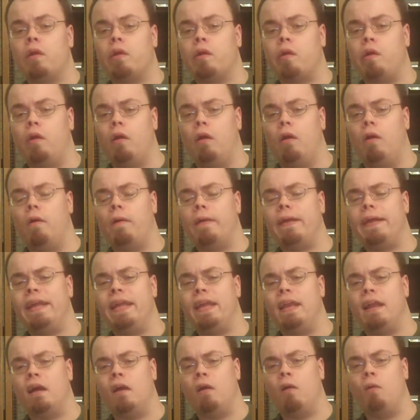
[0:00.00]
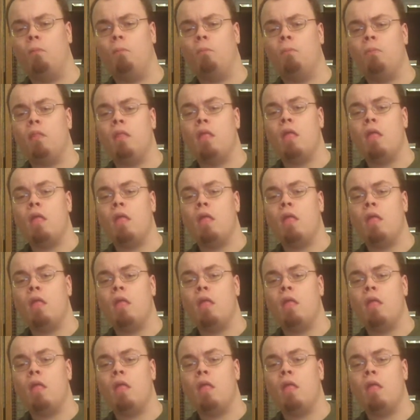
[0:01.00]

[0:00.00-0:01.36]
girl. You know,